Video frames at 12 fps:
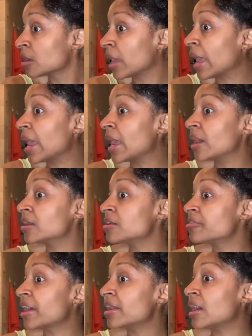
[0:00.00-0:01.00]

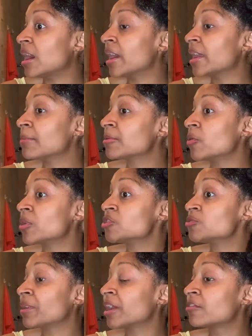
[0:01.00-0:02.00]
and then I am going
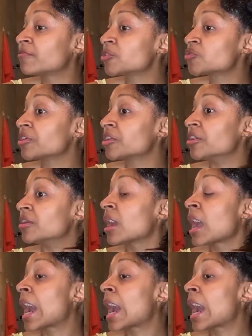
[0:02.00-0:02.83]
to, my hair feels really good.